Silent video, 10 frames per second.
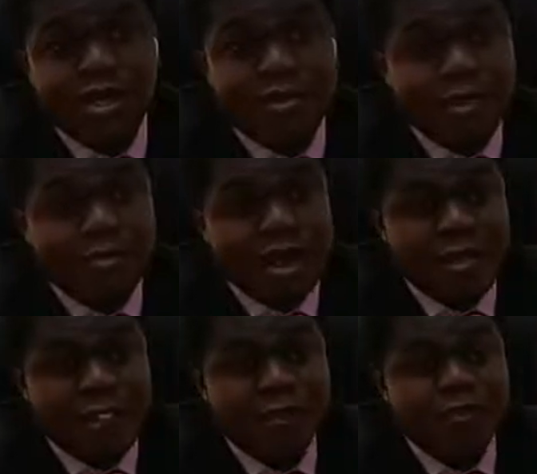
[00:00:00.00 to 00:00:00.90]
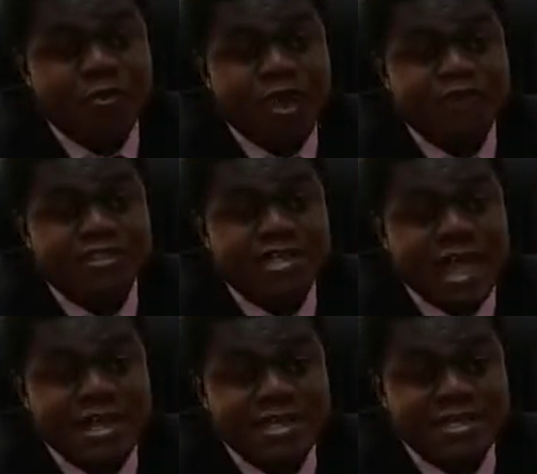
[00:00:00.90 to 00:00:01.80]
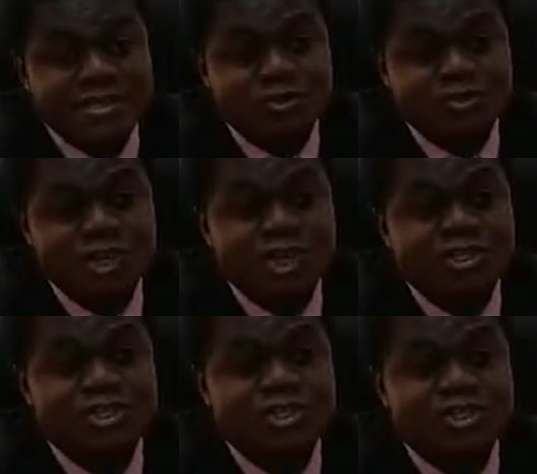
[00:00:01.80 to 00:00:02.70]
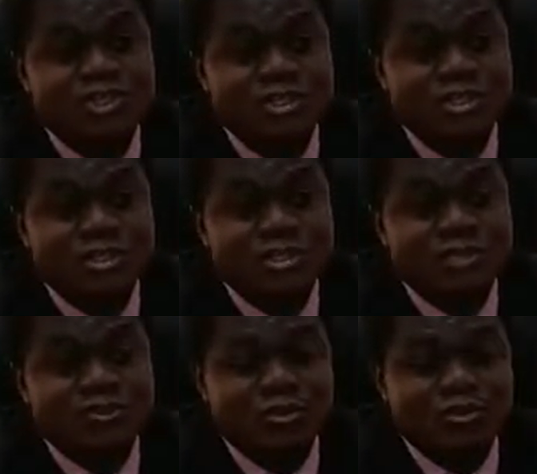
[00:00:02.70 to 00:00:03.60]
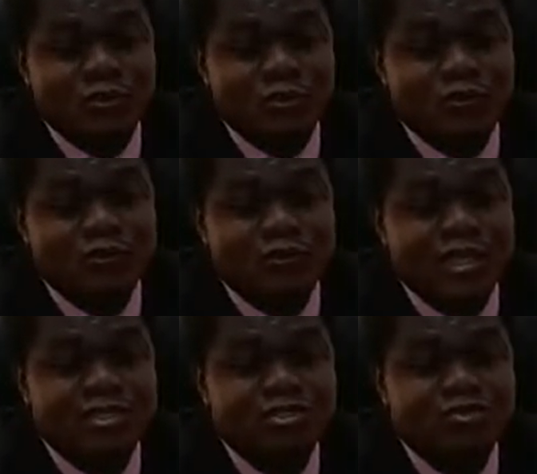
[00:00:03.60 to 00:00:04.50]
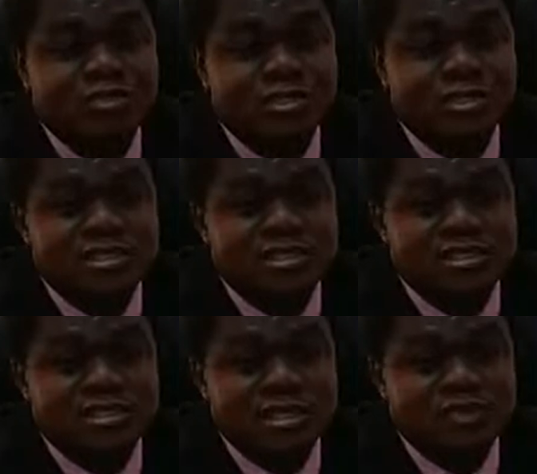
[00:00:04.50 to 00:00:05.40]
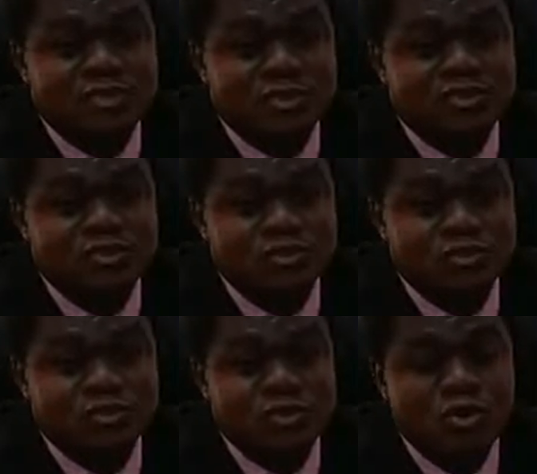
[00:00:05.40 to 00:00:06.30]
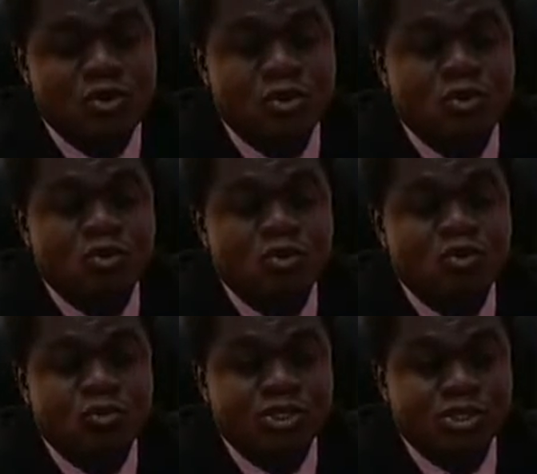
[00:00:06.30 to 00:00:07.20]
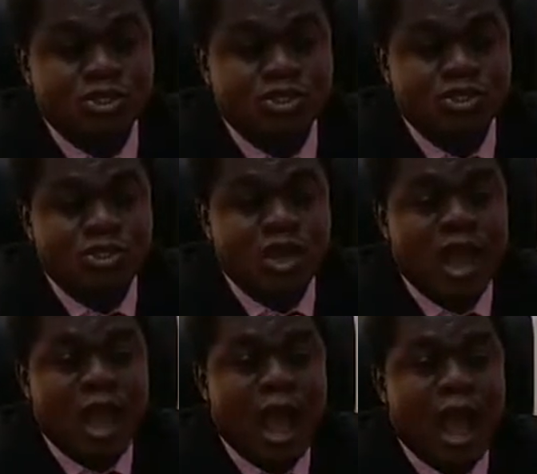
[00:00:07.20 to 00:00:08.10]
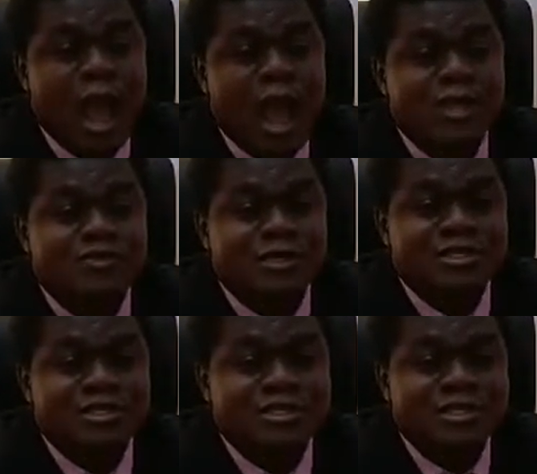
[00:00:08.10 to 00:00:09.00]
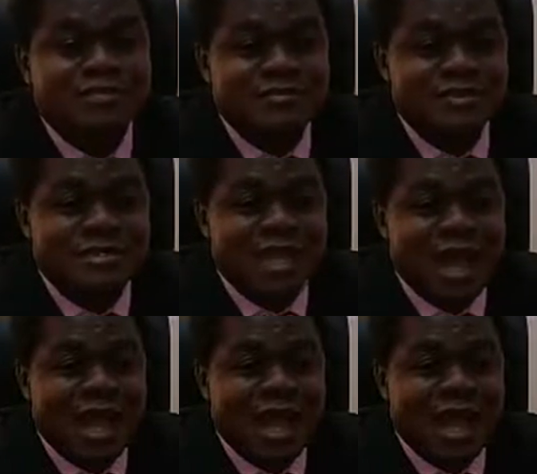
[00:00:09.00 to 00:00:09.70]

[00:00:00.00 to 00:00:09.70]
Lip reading: Remember, we have signed to the SDG that talks of Article 6.3.2, which actually gives